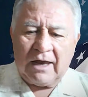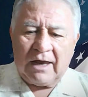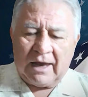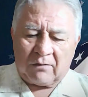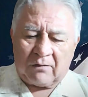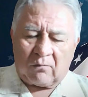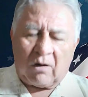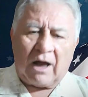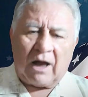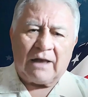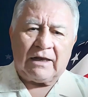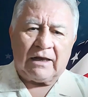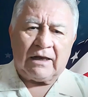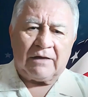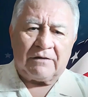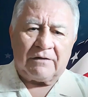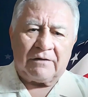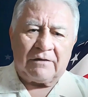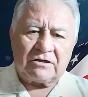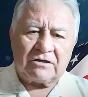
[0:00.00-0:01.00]
and
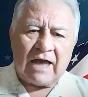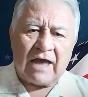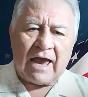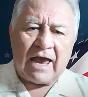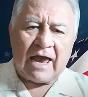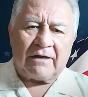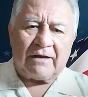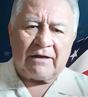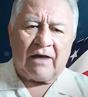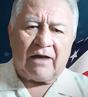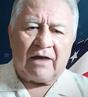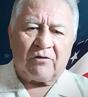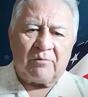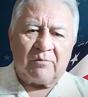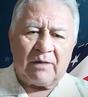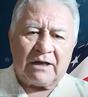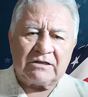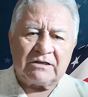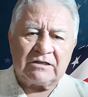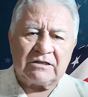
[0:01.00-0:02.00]
writing in the sand
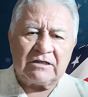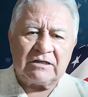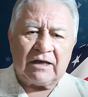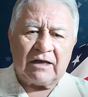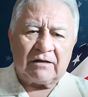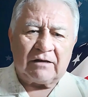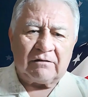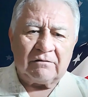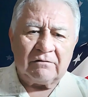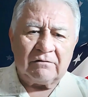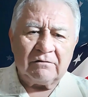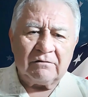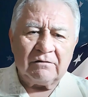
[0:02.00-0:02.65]
everybody's sin.